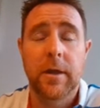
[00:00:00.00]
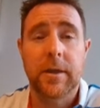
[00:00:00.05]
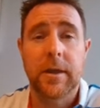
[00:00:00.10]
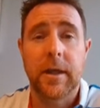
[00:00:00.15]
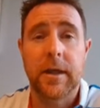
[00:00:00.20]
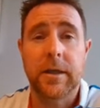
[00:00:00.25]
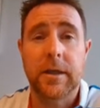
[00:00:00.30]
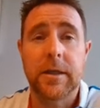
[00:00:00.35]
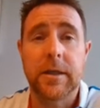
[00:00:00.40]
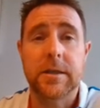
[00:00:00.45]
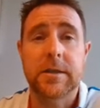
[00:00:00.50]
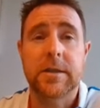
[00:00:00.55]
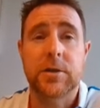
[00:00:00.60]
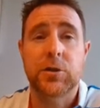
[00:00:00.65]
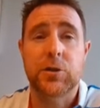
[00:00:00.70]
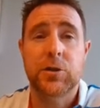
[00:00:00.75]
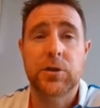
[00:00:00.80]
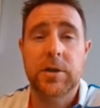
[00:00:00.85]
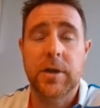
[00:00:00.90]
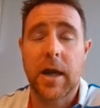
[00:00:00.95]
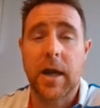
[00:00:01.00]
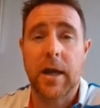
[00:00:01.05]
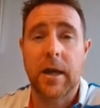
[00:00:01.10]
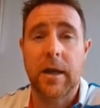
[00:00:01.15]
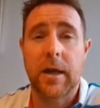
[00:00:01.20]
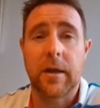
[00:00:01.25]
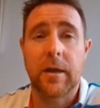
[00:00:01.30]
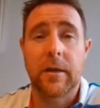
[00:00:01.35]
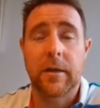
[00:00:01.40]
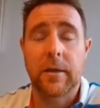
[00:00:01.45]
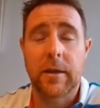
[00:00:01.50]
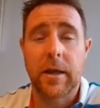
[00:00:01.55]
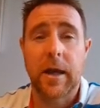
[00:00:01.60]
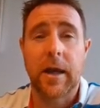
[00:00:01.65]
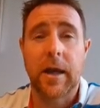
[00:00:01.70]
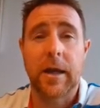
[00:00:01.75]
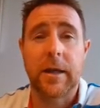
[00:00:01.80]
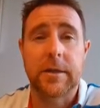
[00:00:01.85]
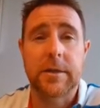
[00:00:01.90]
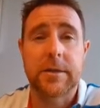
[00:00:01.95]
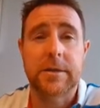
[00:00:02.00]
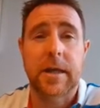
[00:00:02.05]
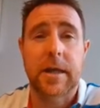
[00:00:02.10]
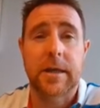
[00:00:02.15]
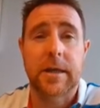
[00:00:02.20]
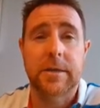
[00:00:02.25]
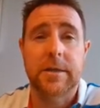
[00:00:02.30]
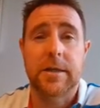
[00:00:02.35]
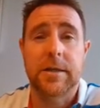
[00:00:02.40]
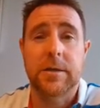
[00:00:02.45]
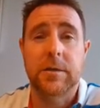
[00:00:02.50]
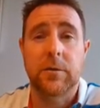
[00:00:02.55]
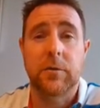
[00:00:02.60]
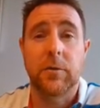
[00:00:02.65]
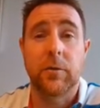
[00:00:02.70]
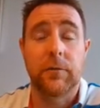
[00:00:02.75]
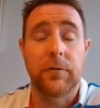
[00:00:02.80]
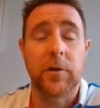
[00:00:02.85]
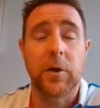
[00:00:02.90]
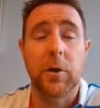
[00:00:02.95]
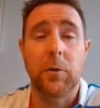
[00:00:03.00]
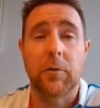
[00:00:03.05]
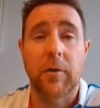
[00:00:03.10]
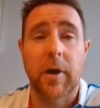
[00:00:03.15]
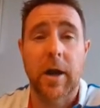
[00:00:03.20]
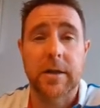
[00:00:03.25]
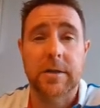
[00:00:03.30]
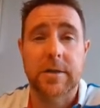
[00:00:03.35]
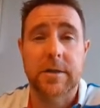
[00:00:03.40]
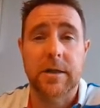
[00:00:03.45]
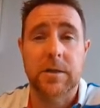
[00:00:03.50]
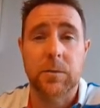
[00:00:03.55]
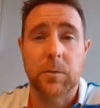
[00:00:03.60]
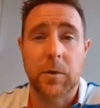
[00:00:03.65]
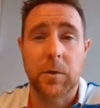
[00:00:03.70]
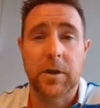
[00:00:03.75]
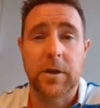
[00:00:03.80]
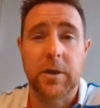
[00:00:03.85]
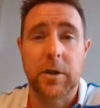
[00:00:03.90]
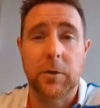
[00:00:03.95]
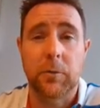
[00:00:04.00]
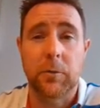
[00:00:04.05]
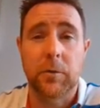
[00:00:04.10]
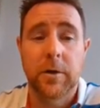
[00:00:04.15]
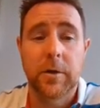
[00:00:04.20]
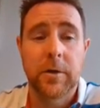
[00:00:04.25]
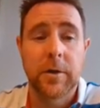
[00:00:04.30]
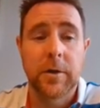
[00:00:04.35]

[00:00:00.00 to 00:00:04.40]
they need to share that edit access or viewer access with you.